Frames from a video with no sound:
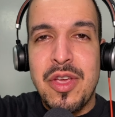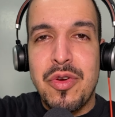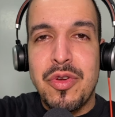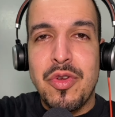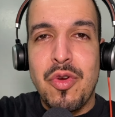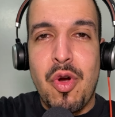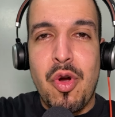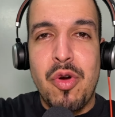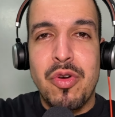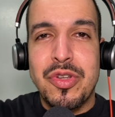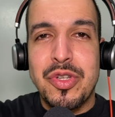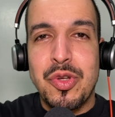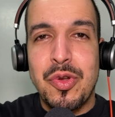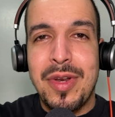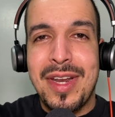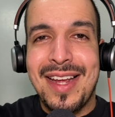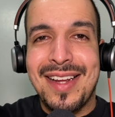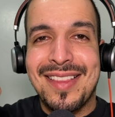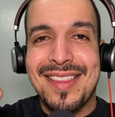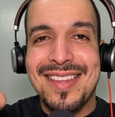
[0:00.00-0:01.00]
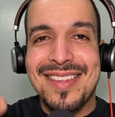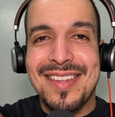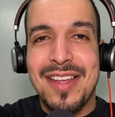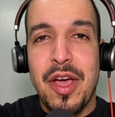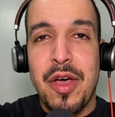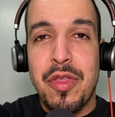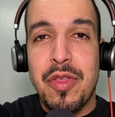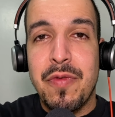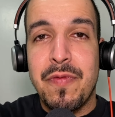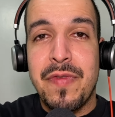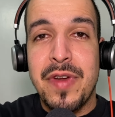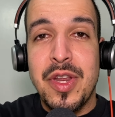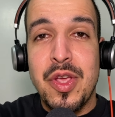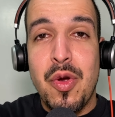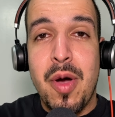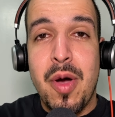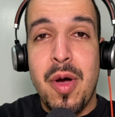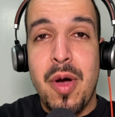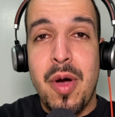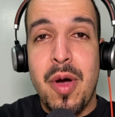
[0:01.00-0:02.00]
you'll also like this other
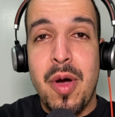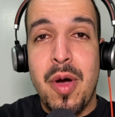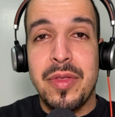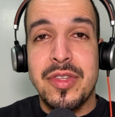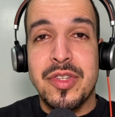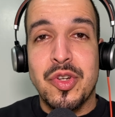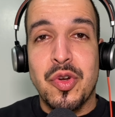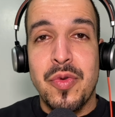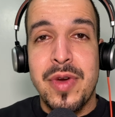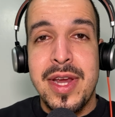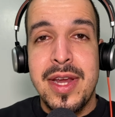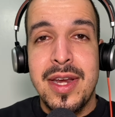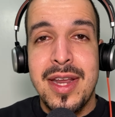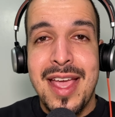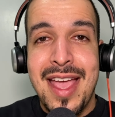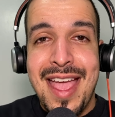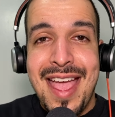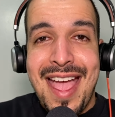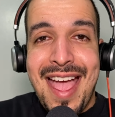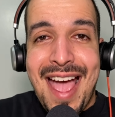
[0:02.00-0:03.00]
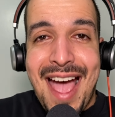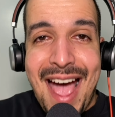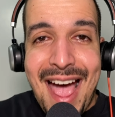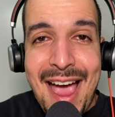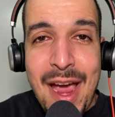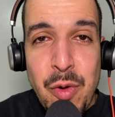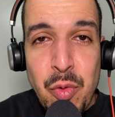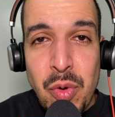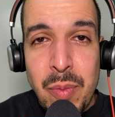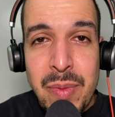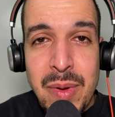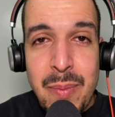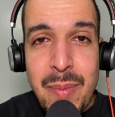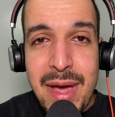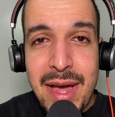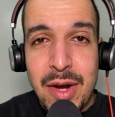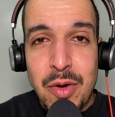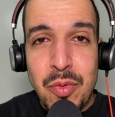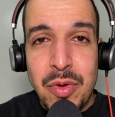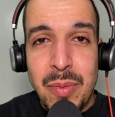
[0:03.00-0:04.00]
video up on the screen. I will be
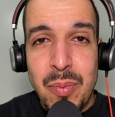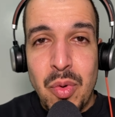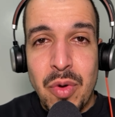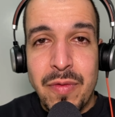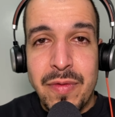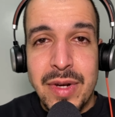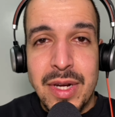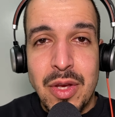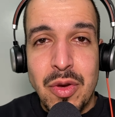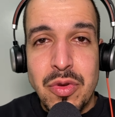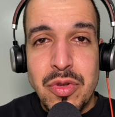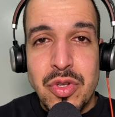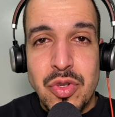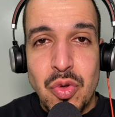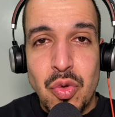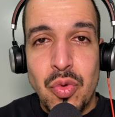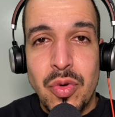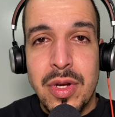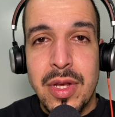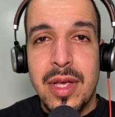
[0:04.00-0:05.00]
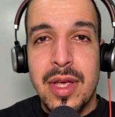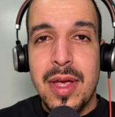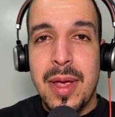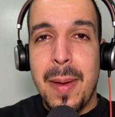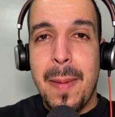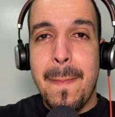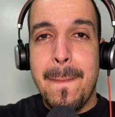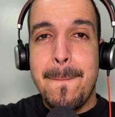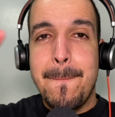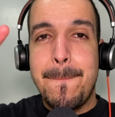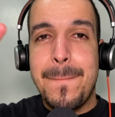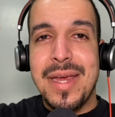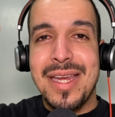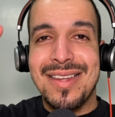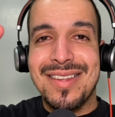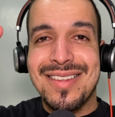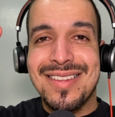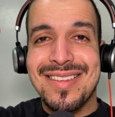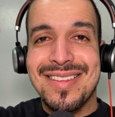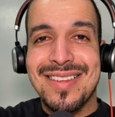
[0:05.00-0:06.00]
back with more videos soon.
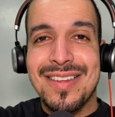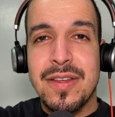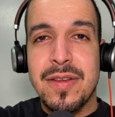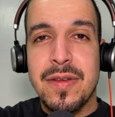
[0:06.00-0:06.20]
Peace.